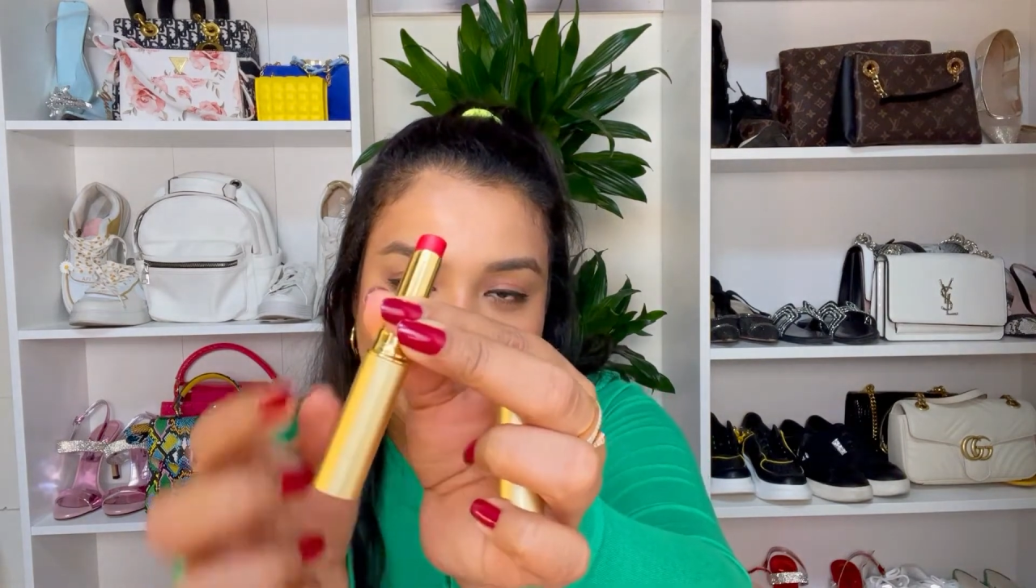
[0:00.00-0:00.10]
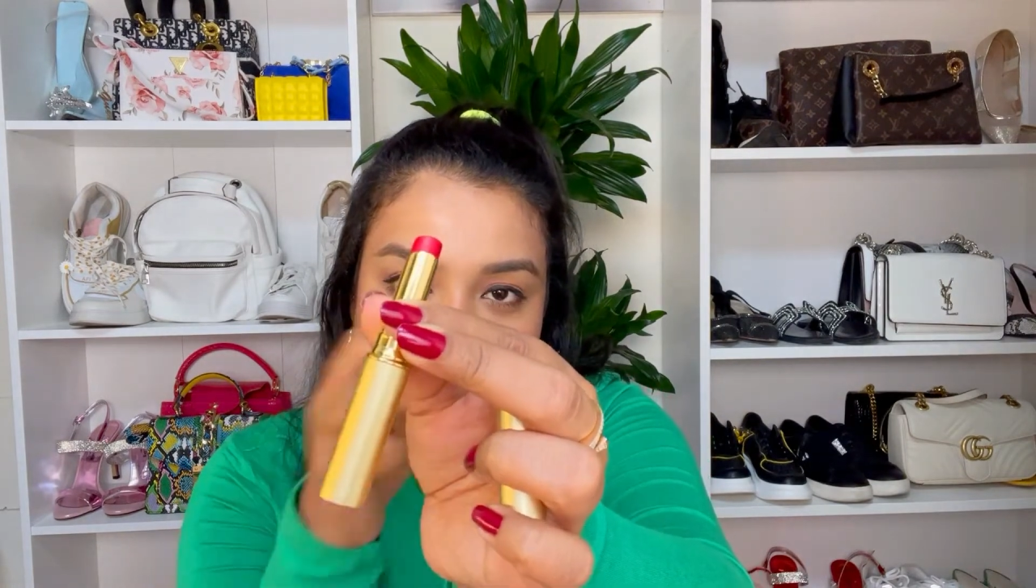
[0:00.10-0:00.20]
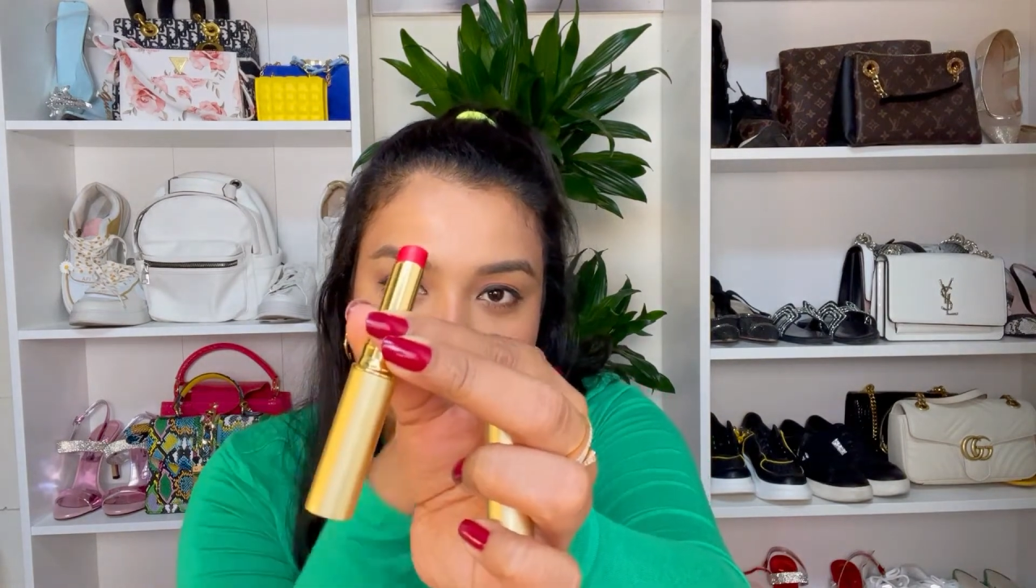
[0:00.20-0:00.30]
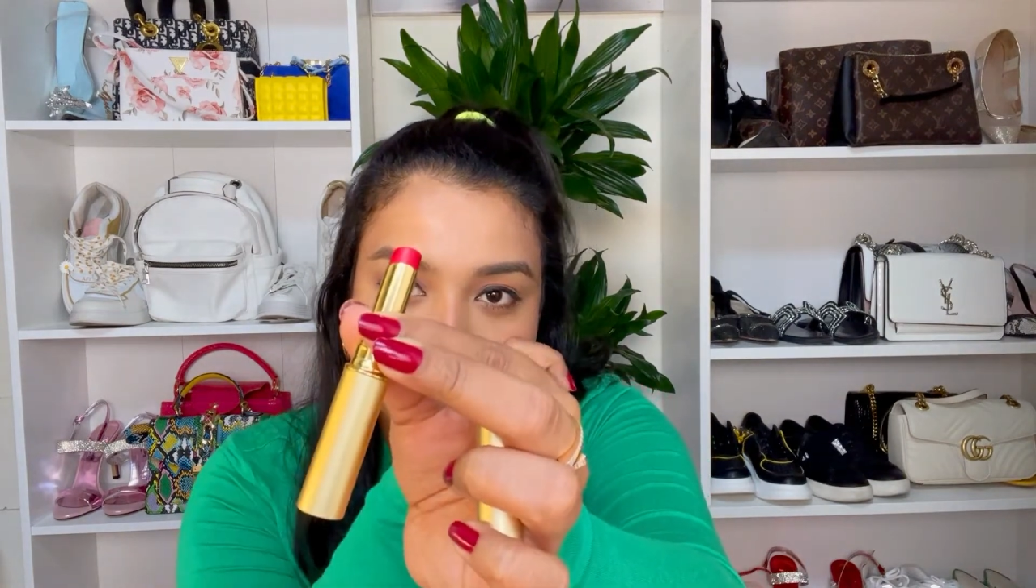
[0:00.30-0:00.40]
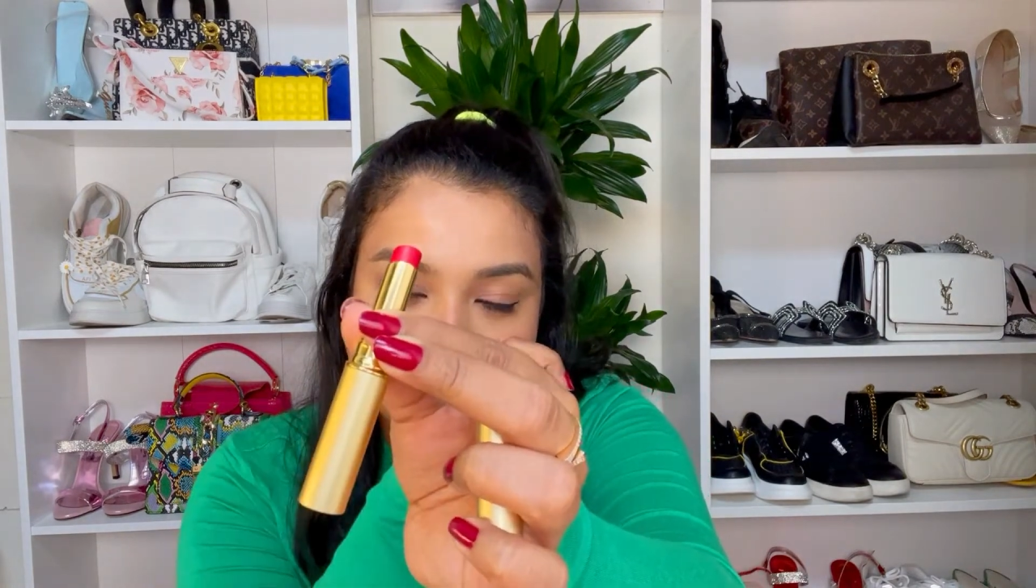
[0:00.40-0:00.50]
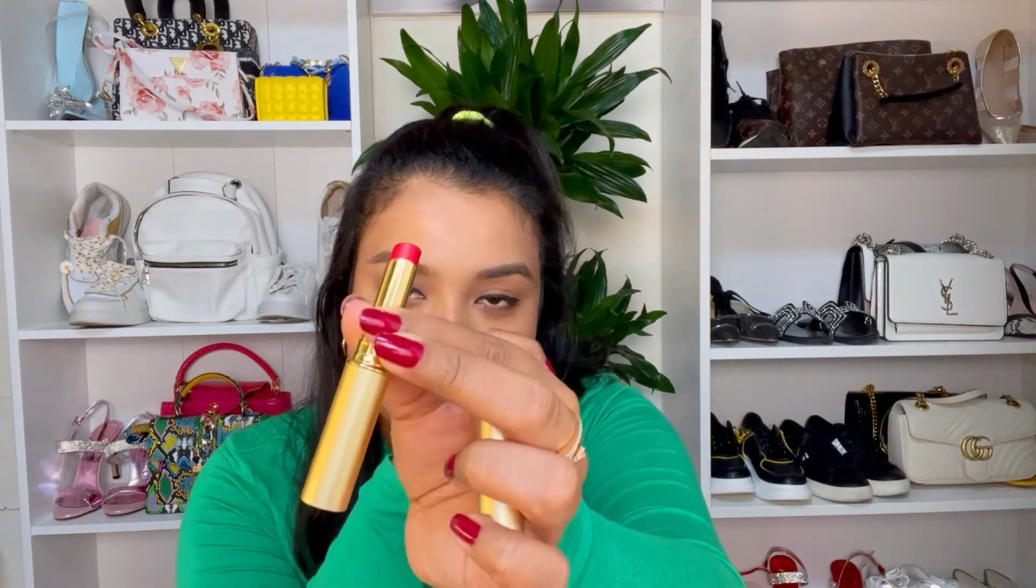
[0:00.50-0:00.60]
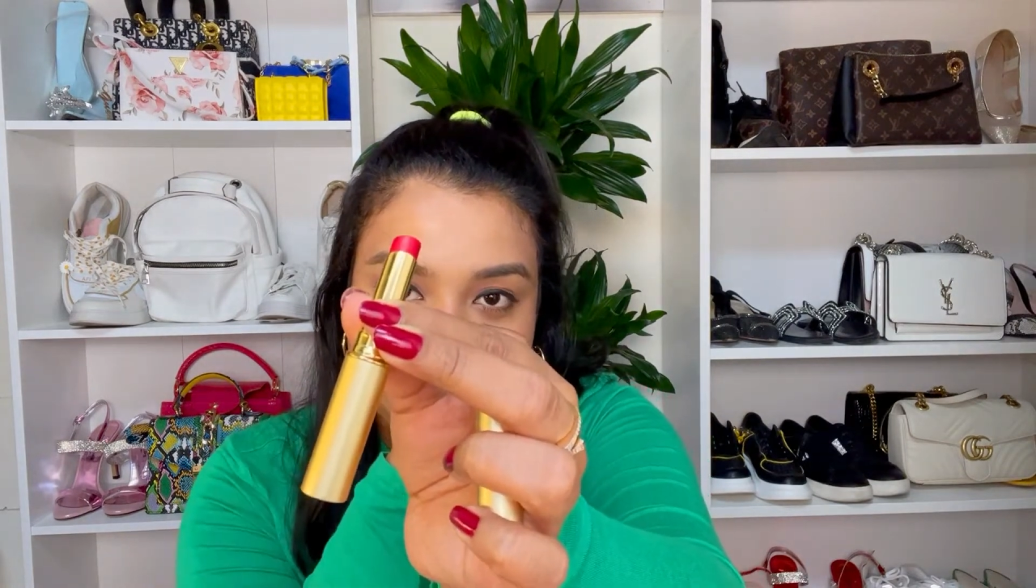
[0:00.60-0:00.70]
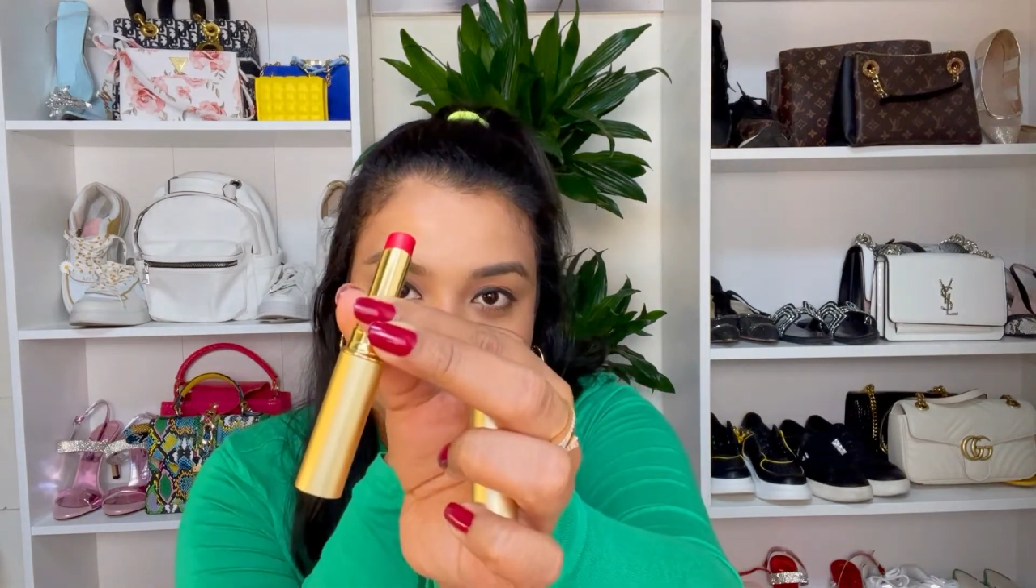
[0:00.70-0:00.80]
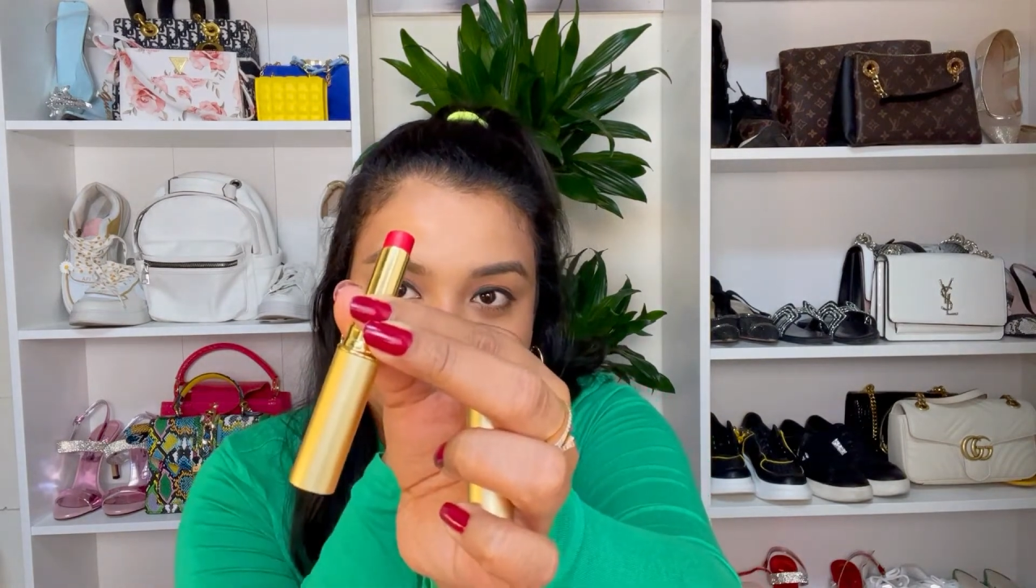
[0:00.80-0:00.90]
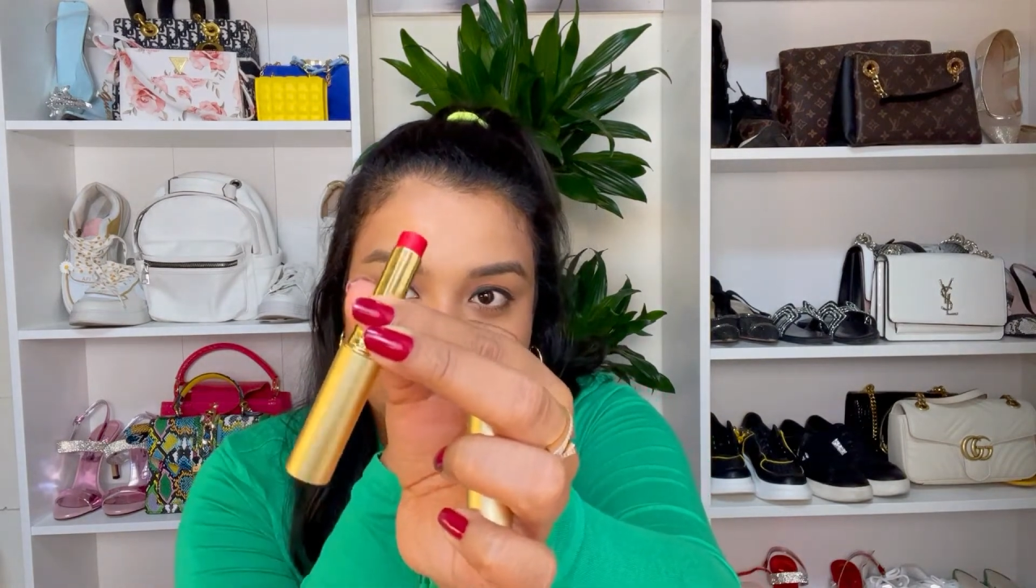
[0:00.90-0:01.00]
You can
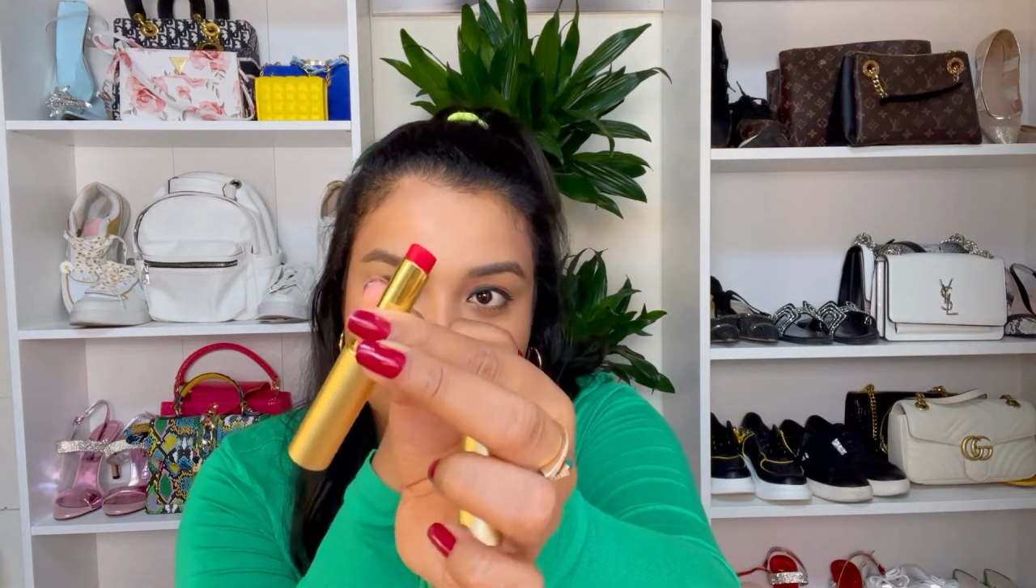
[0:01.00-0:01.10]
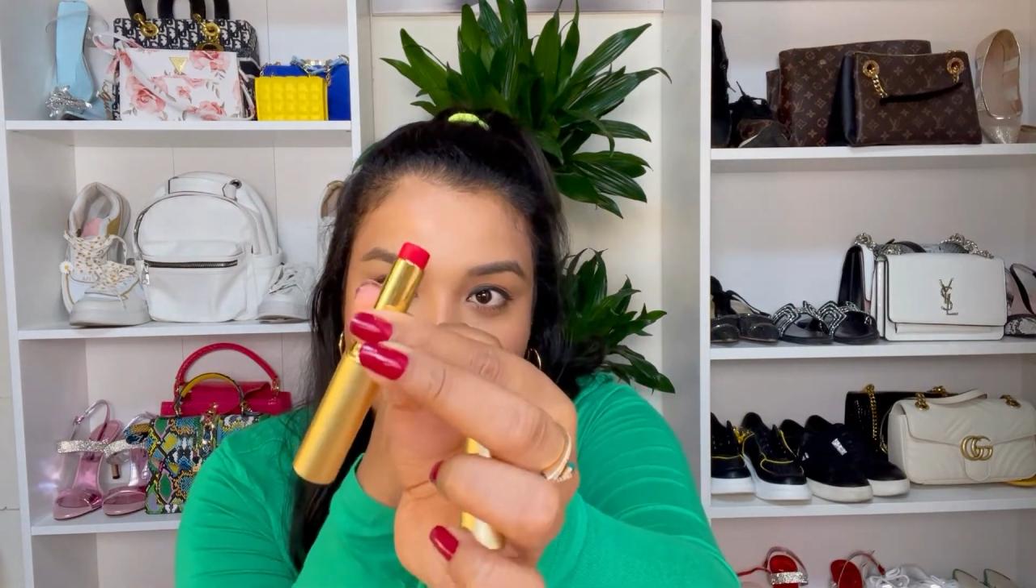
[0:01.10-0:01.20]
see it